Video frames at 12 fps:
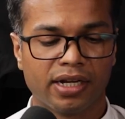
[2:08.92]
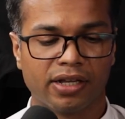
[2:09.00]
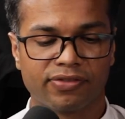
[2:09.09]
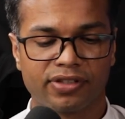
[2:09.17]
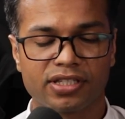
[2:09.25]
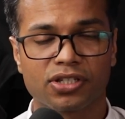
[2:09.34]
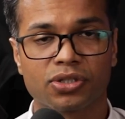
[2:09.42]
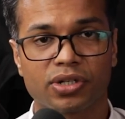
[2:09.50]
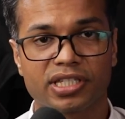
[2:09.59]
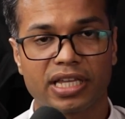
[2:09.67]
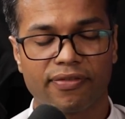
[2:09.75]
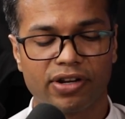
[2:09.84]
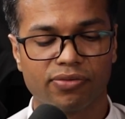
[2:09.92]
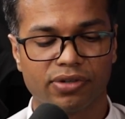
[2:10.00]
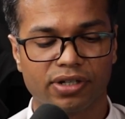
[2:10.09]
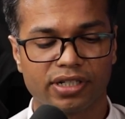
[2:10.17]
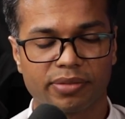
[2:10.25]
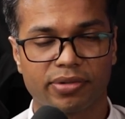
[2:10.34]
now this has got seven
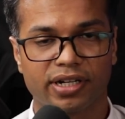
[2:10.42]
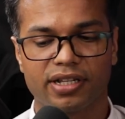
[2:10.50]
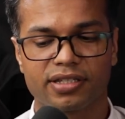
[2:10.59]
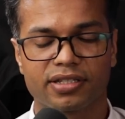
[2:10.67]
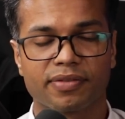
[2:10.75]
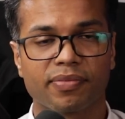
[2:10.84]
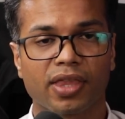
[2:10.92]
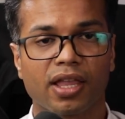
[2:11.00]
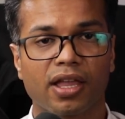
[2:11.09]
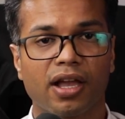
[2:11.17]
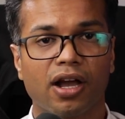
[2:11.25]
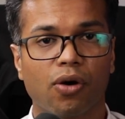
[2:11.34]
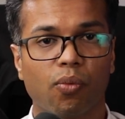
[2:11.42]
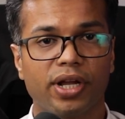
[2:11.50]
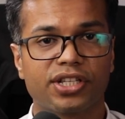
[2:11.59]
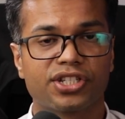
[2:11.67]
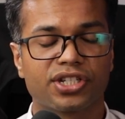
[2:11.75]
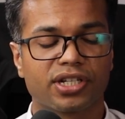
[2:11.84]
vertebrae
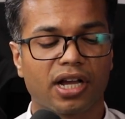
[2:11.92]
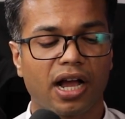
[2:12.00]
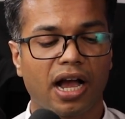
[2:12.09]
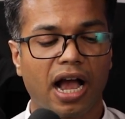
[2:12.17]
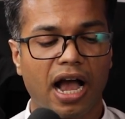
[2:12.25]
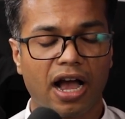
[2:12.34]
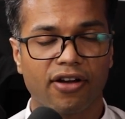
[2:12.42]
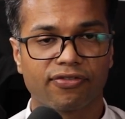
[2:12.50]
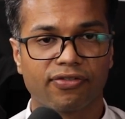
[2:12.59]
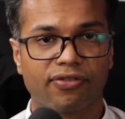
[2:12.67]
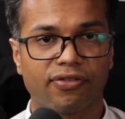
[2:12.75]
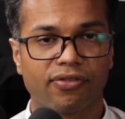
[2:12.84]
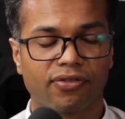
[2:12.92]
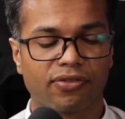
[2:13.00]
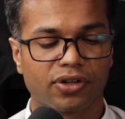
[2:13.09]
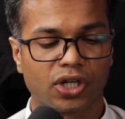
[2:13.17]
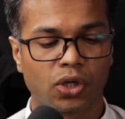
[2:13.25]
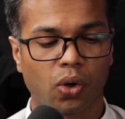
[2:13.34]
which have
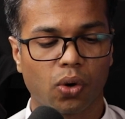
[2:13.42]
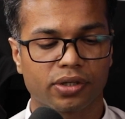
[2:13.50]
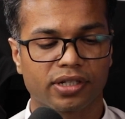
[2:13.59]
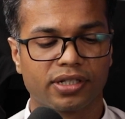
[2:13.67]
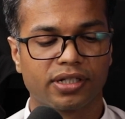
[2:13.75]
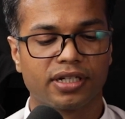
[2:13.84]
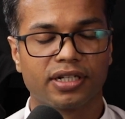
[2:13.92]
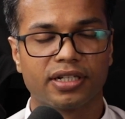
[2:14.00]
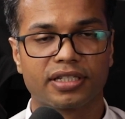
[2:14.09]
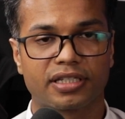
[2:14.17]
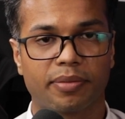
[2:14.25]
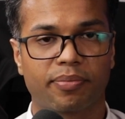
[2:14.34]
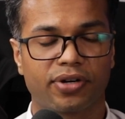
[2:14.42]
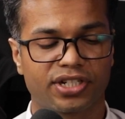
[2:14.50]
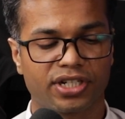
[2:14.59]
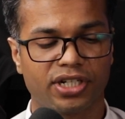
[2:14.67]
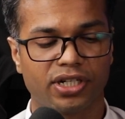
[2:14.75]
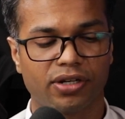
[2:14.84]
got
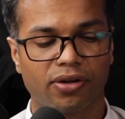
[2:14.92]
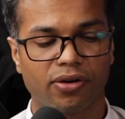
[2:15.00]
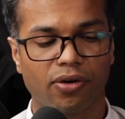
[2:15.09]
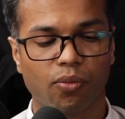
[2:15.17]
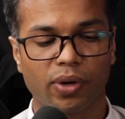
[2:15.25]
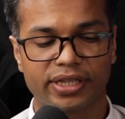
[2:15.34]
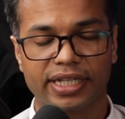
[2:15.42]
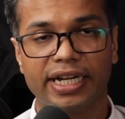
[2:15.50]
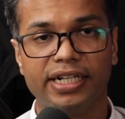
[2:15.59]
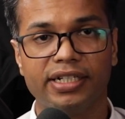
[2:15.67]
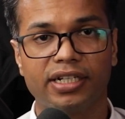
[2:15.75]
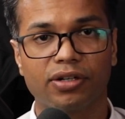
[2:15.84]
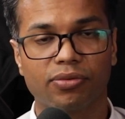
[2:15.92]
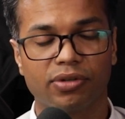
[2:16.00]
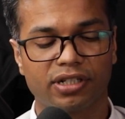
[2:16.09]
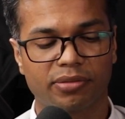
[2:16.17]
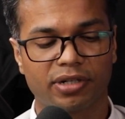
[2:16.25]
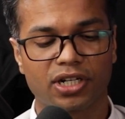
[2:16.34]
suppression with
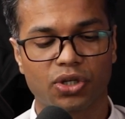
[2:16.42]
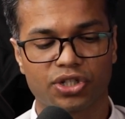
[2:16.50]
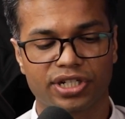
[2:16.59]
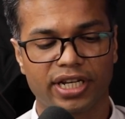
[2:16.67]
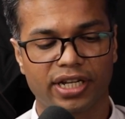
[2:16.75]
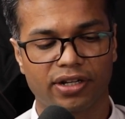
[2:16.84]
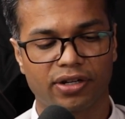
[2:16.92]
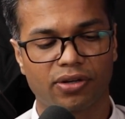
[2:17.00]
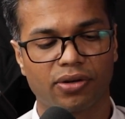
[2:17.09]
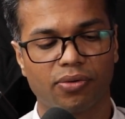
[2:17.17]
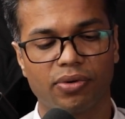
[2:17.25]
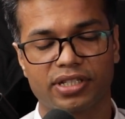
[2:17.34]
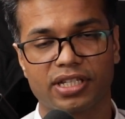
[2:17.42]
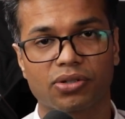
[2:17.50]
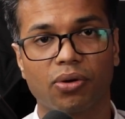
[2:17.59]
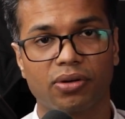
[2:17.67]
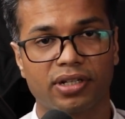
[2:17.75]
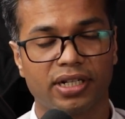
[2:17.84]
intervertebral cushioning, which is
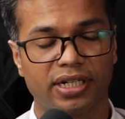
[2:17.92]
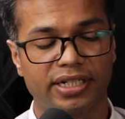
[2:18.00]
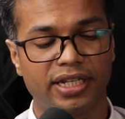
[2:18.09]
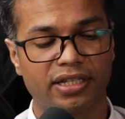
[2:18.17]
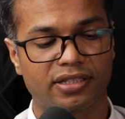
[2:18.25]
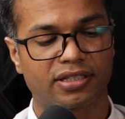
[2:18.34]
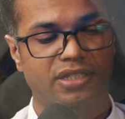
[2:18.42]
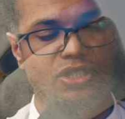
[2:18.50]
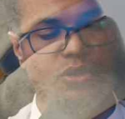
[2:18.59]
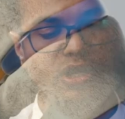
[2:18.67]
called discs. So